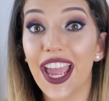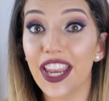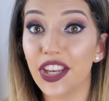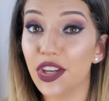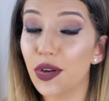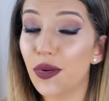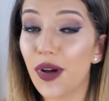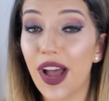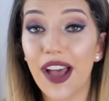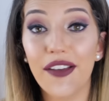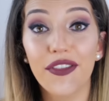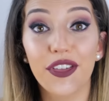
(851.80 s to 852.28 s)
and
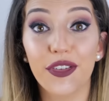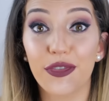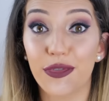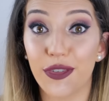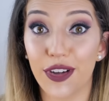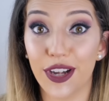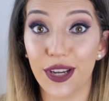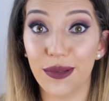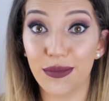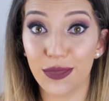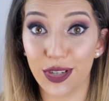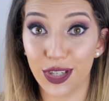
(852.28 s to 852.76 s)
you'll have the
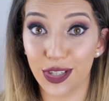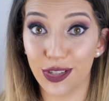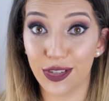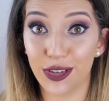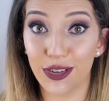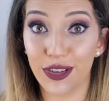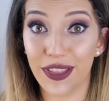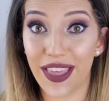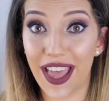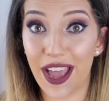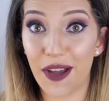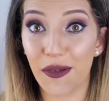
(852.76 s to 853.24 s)
freedom to
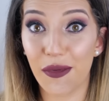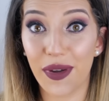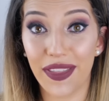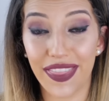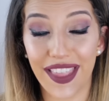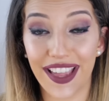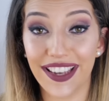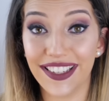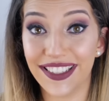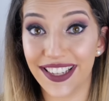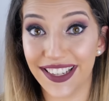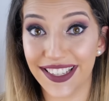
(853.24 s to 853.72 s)
do that
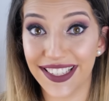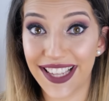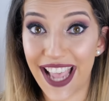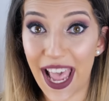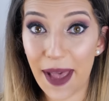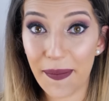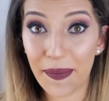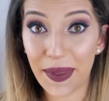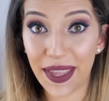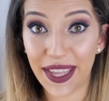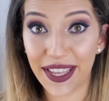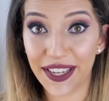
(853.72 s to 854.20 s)
when that does
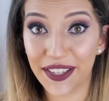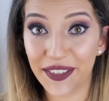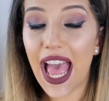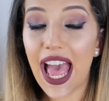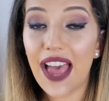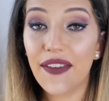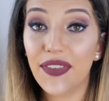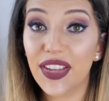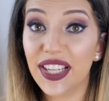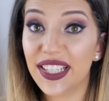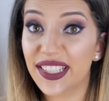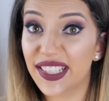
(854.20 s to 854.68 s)
happen.
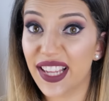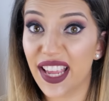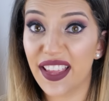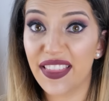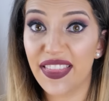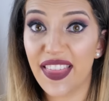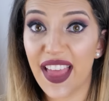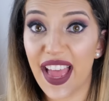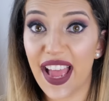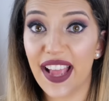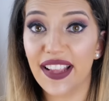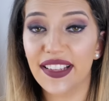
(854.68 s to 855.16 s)
Having
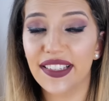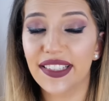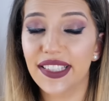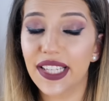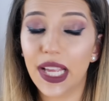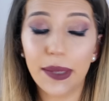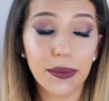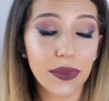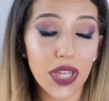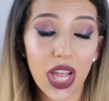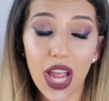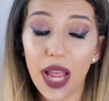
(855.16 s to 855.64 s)
said that,
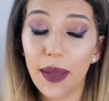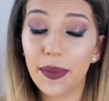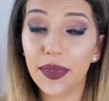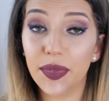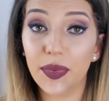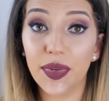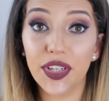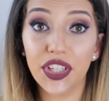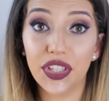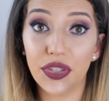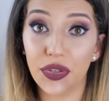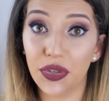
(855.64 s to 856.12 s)

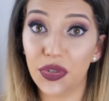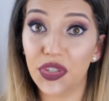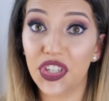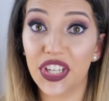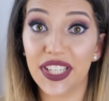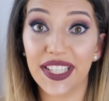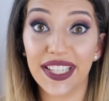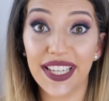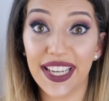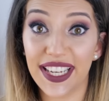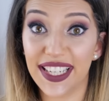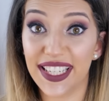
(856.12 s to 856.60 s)
sometimes we do
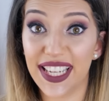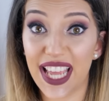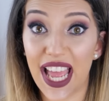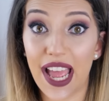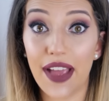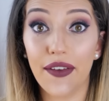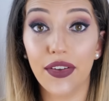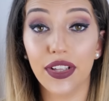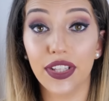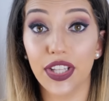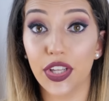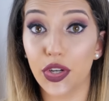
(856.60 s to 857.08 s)
just need to
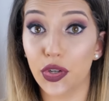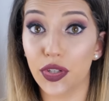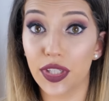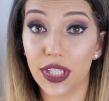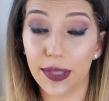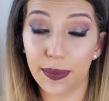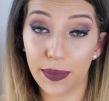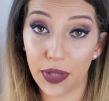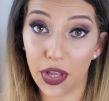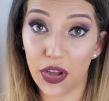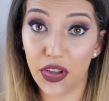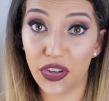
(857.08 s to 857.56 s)
have a little
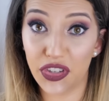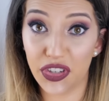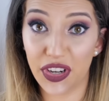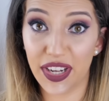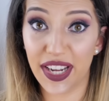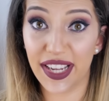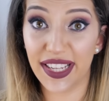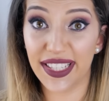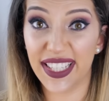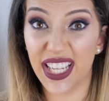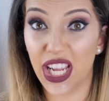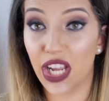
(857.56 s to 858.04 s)
splurge
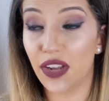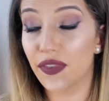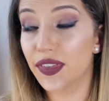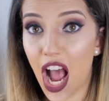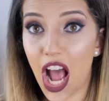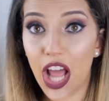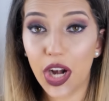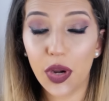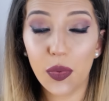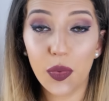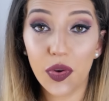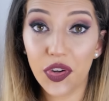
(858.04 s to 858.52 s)
on
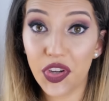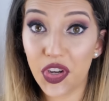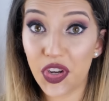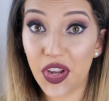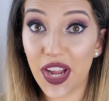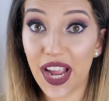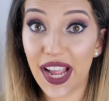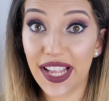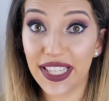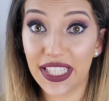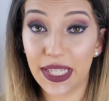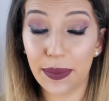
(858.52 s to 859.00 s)
ourselves. I don't want
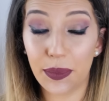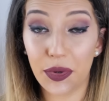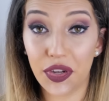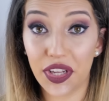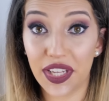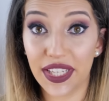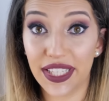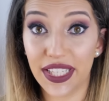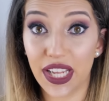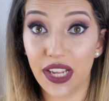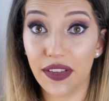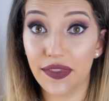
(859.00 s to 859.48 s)
you guys to put
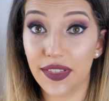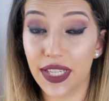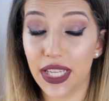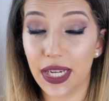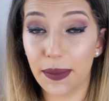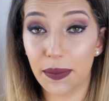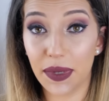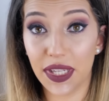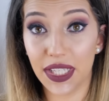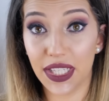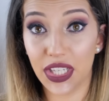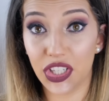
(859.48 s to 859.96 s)
yourselves
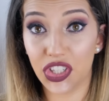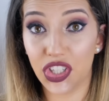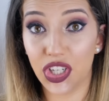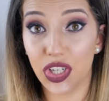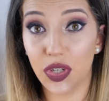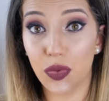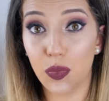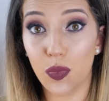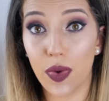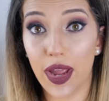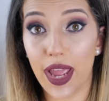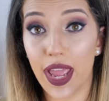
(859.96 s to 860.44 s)
in a
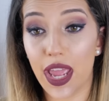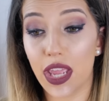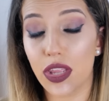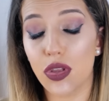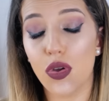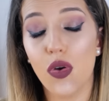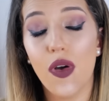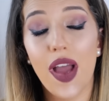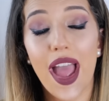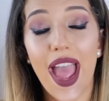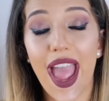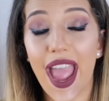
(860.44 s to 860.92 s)
position where
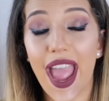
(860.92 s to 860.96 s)
you're